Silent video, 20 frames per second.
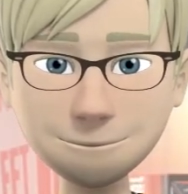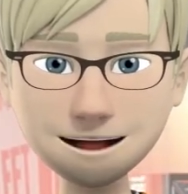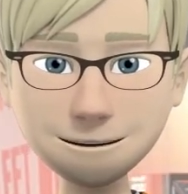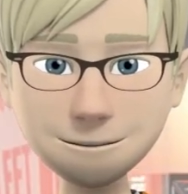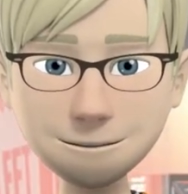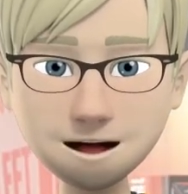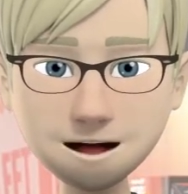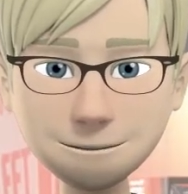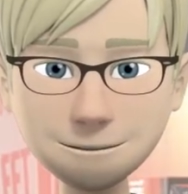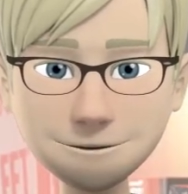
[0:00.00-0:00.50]

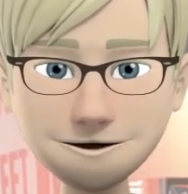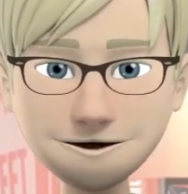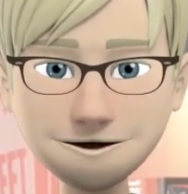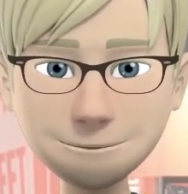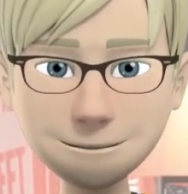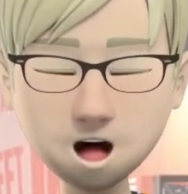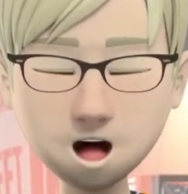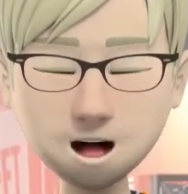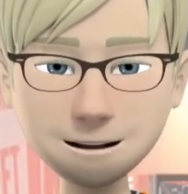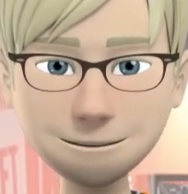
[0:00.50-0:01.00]
Optional
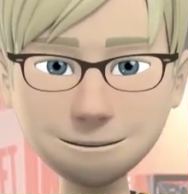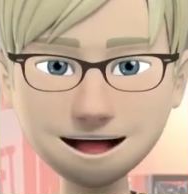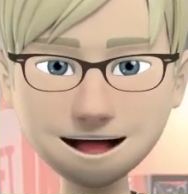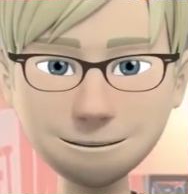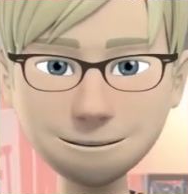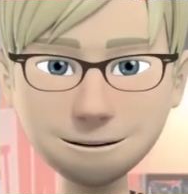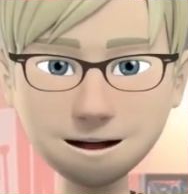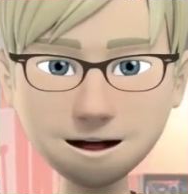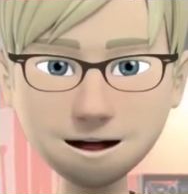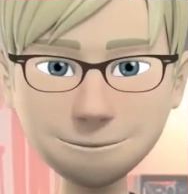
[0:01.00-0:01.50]
factory
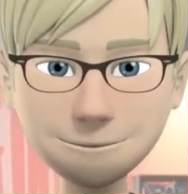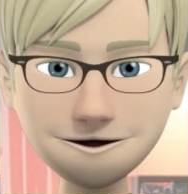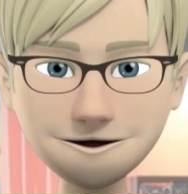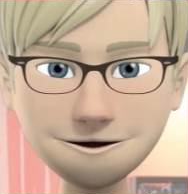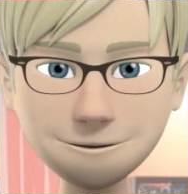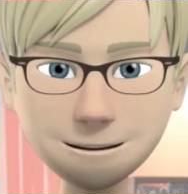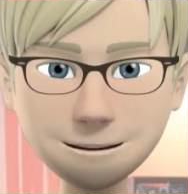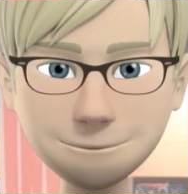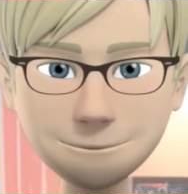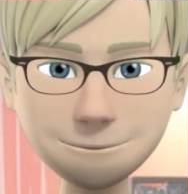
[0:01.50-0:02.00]

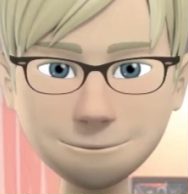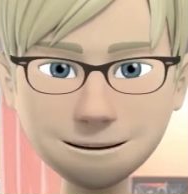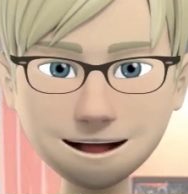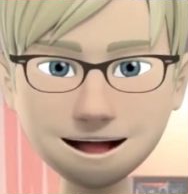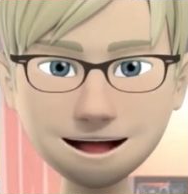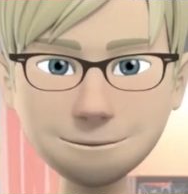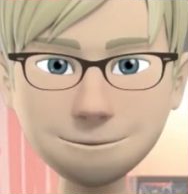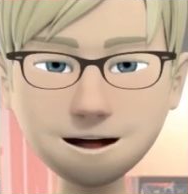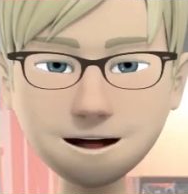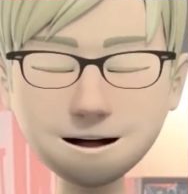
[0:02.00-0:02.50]
startup,
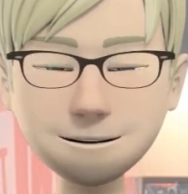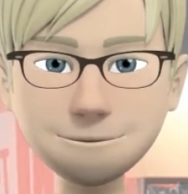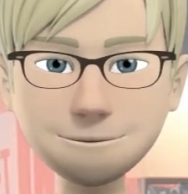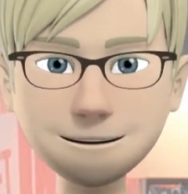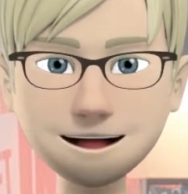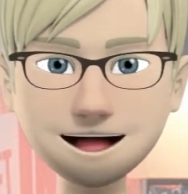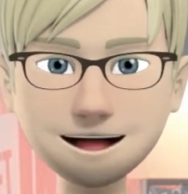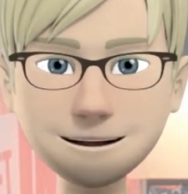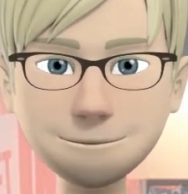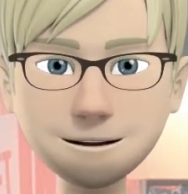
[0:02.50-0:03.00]
if
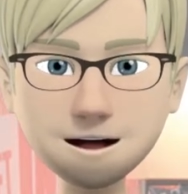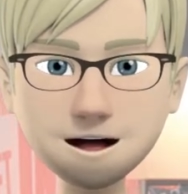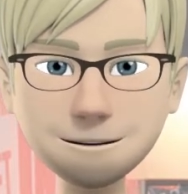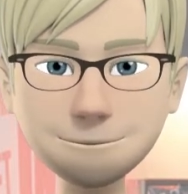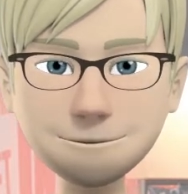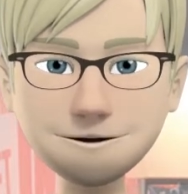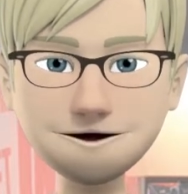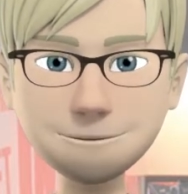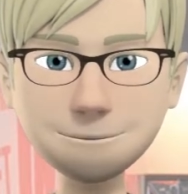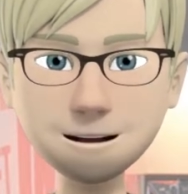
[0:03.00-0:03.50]
requested by
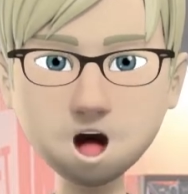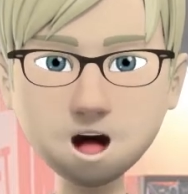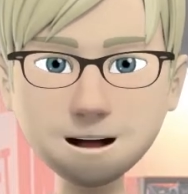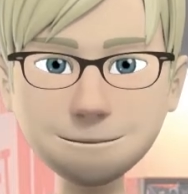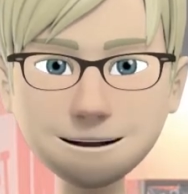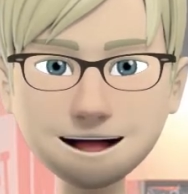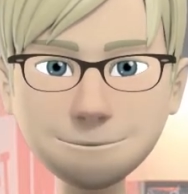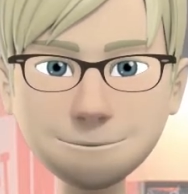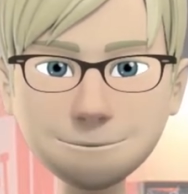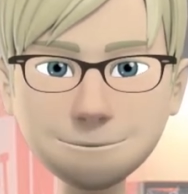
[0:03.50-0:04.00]
the
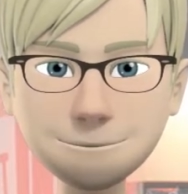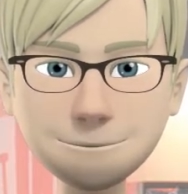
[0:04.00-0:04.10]
customer.